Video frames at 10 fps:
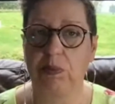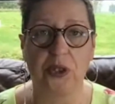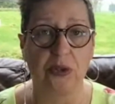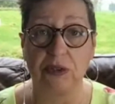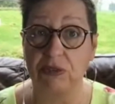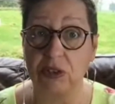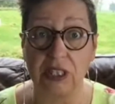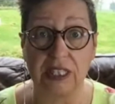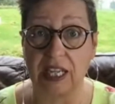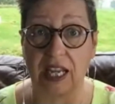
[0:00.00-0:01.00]

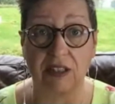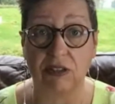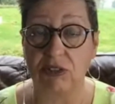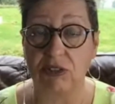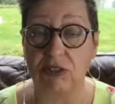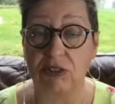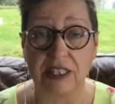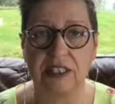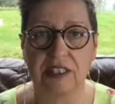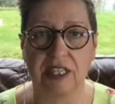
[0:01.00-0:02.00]
Beautiful, it can
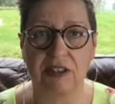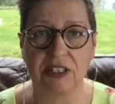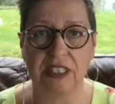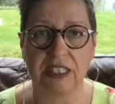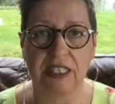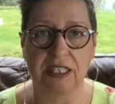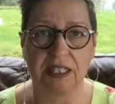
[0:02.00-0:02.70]
create clarity,